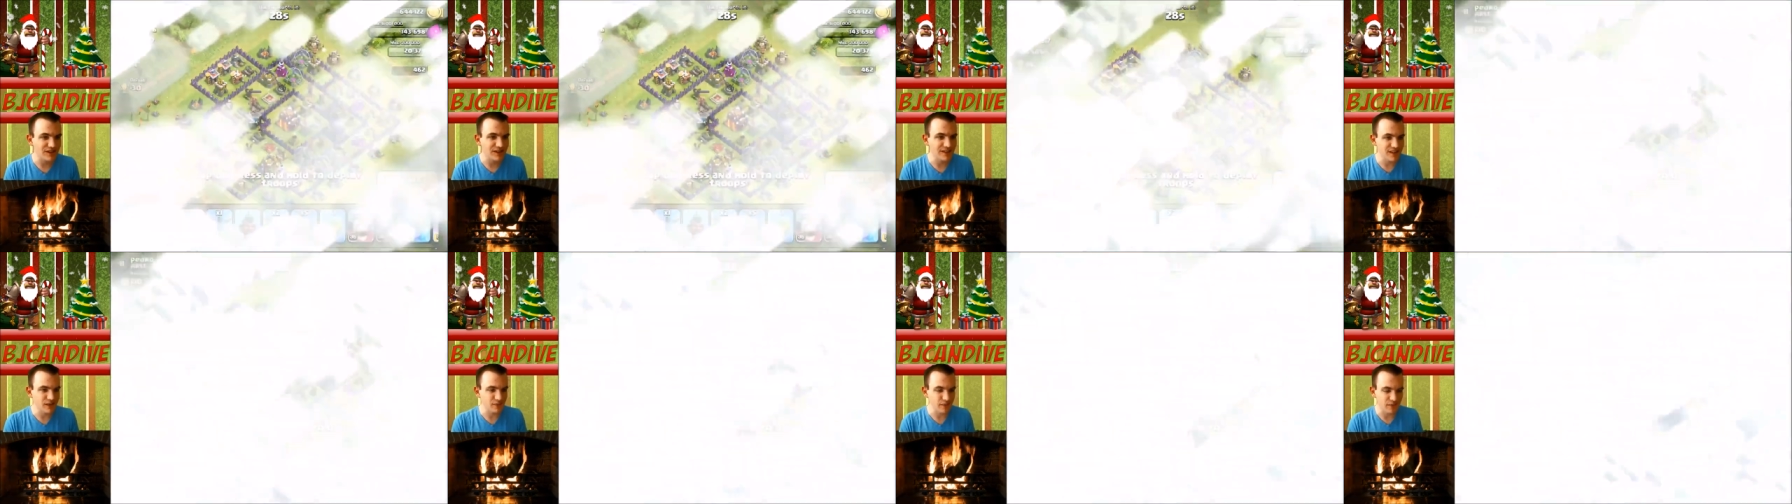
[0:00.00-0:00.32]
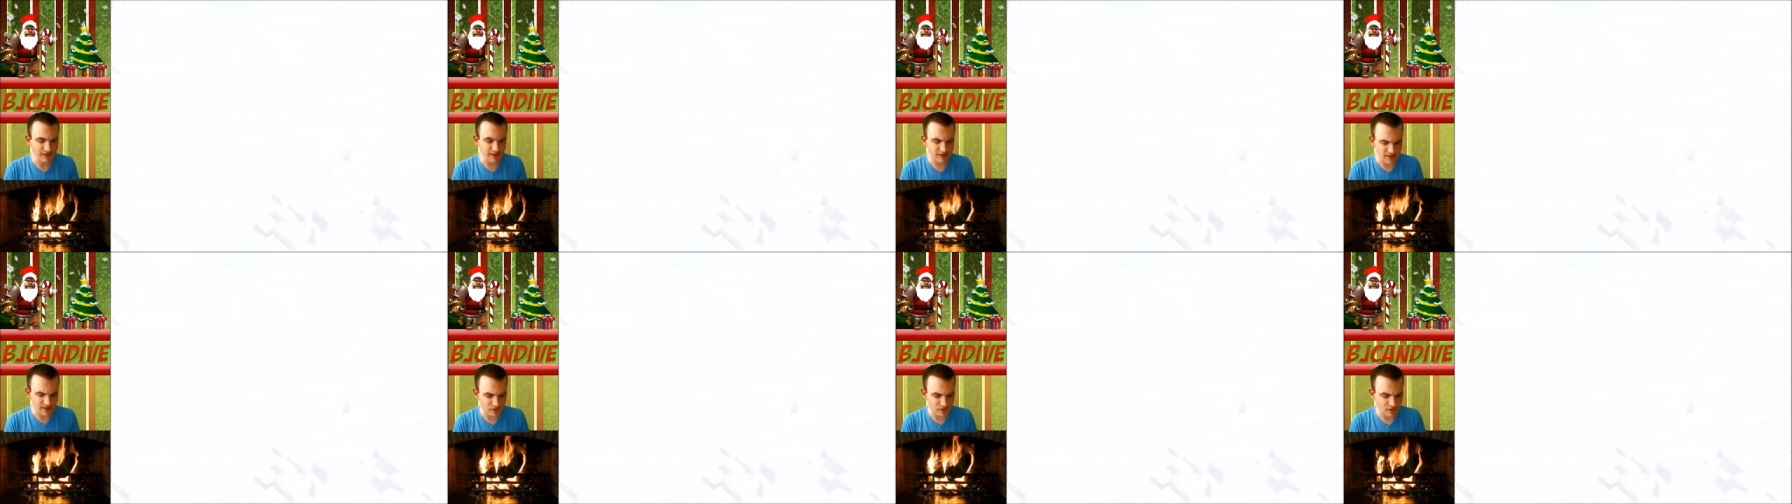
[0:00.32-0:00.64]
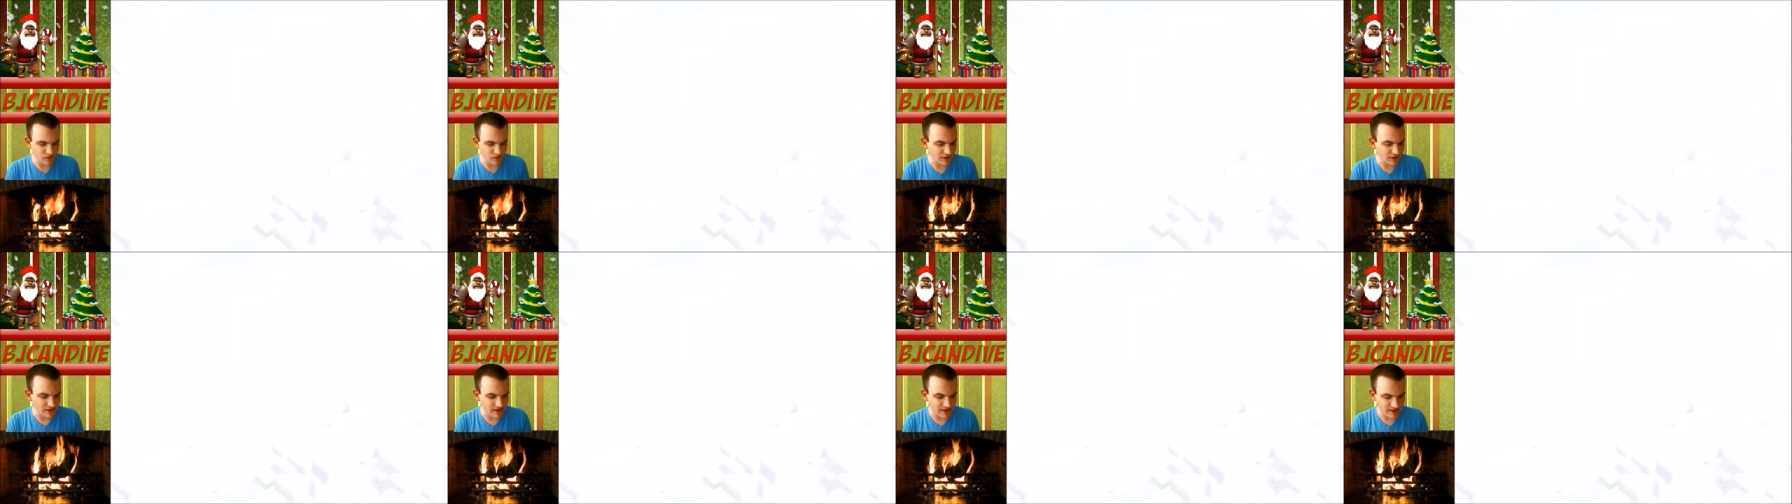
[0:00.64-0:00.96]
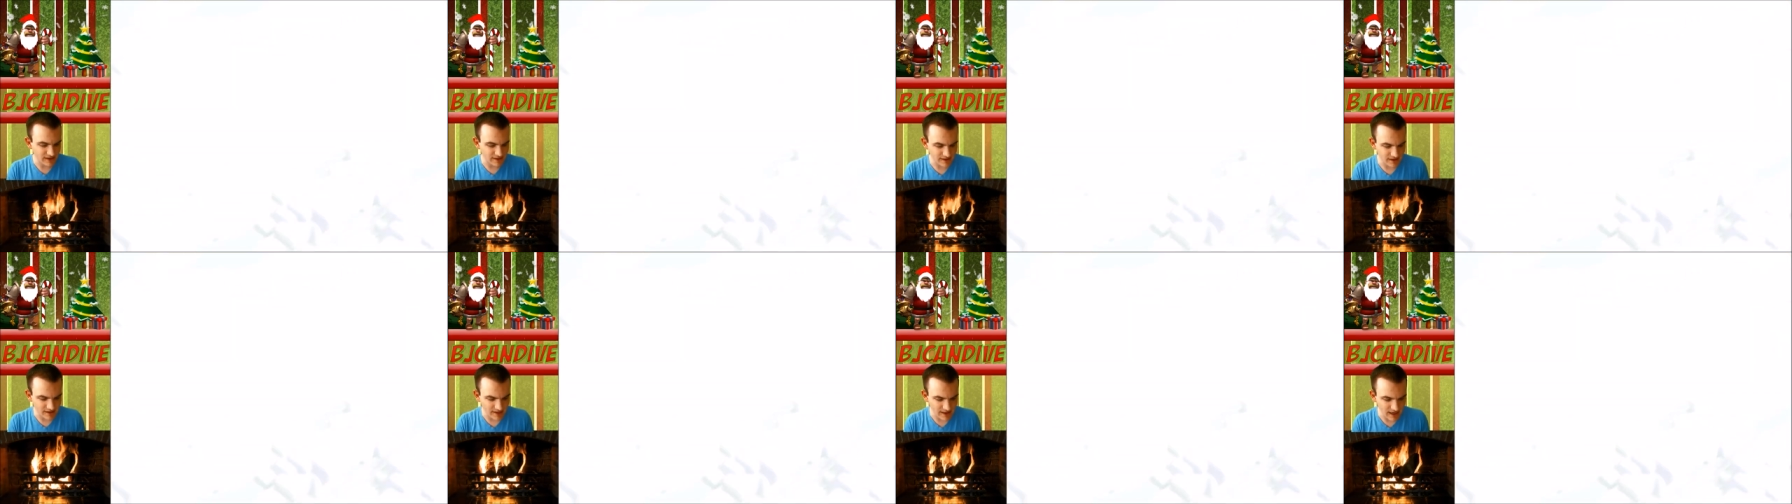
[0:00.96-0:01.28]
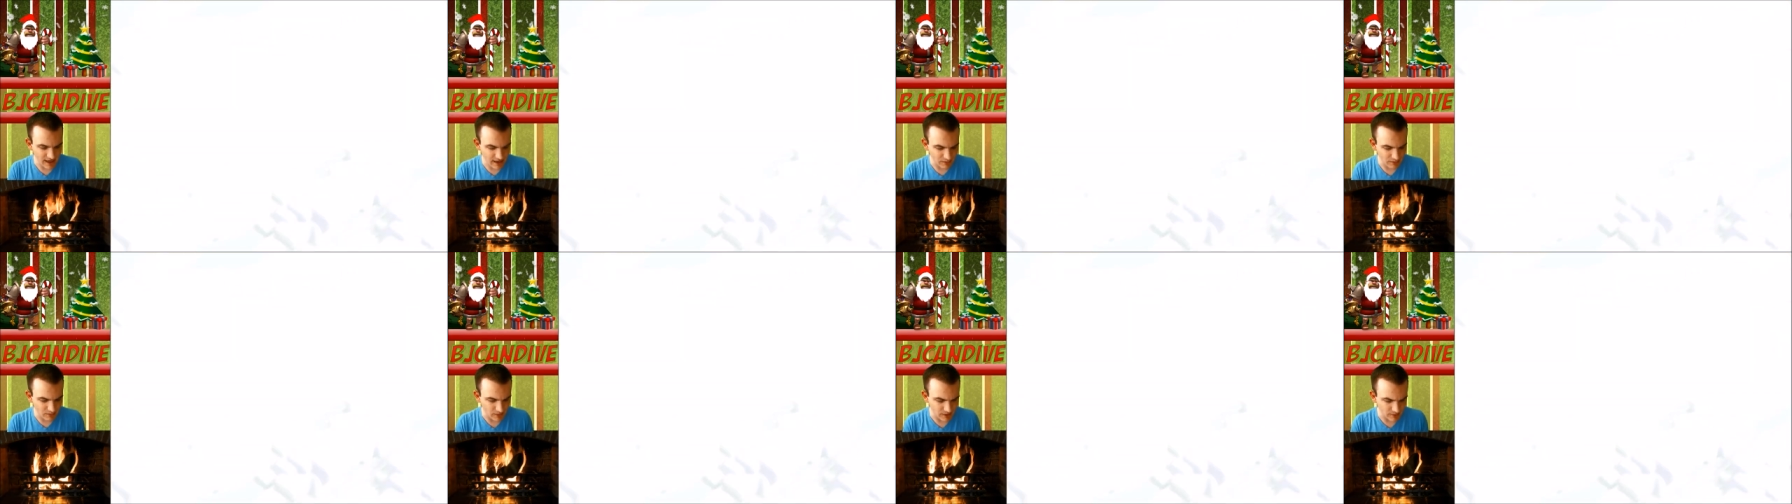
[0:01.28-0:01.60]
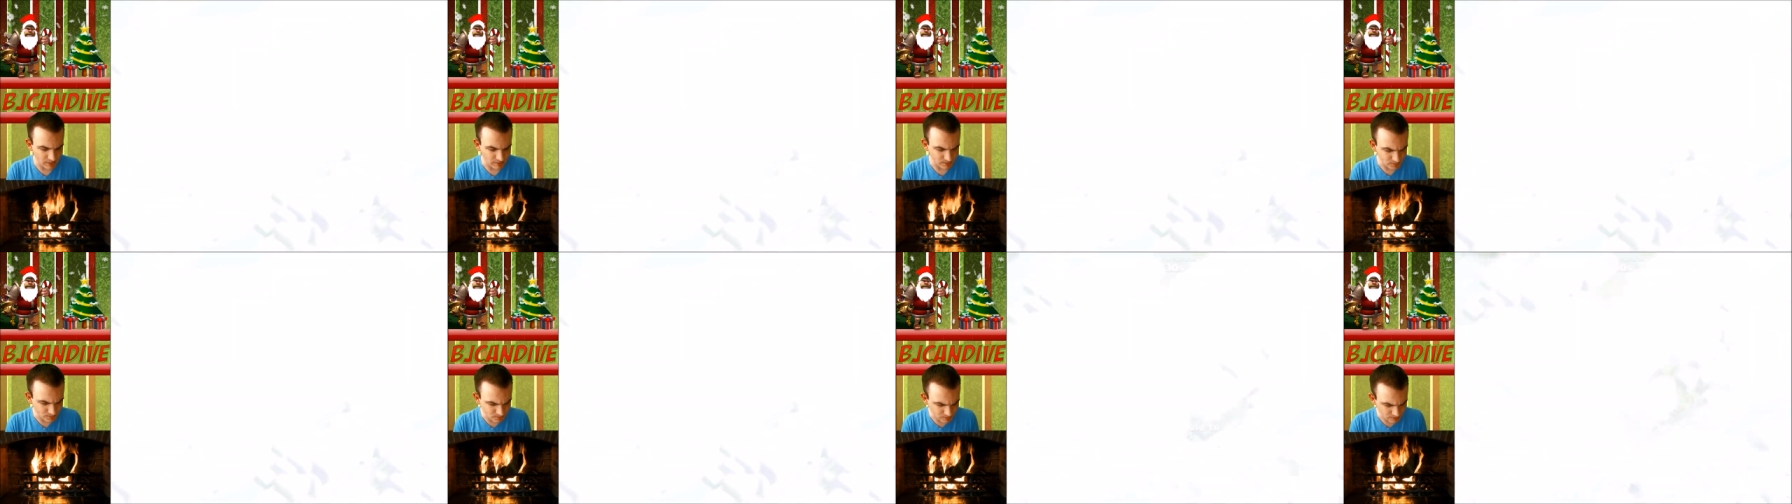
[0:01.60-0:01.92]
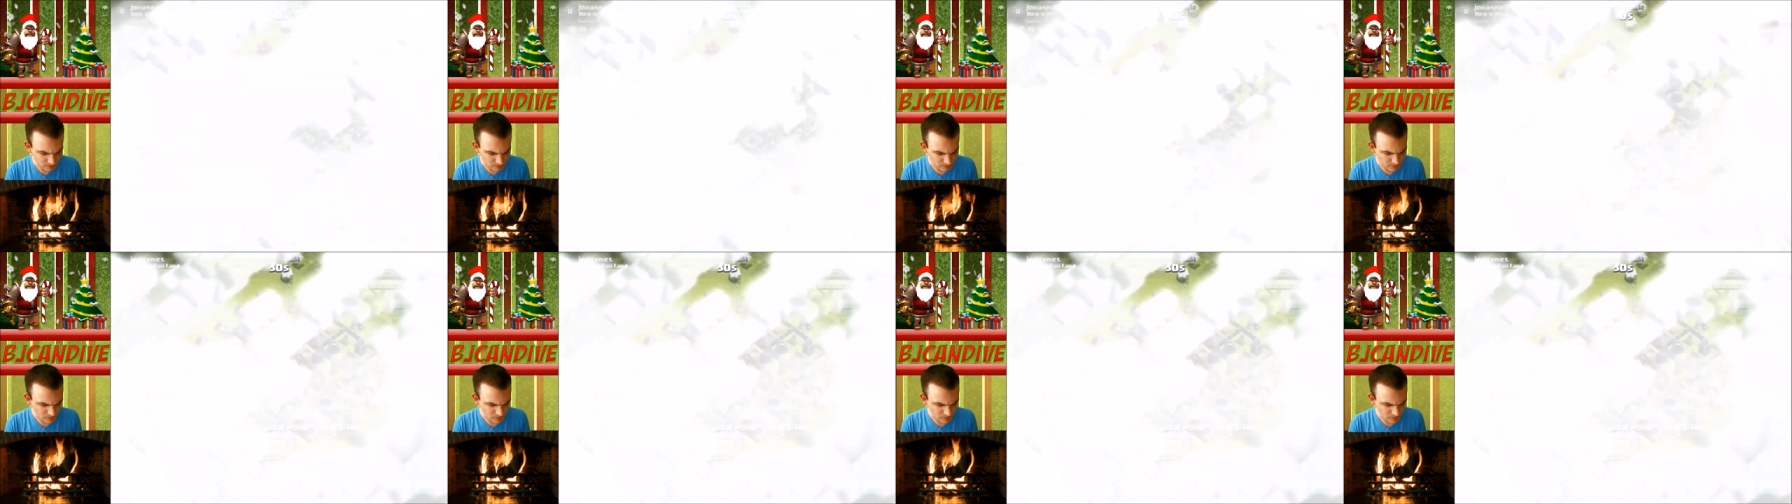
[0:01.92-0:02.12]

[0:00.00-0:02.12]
to get some elixir for the next attack, but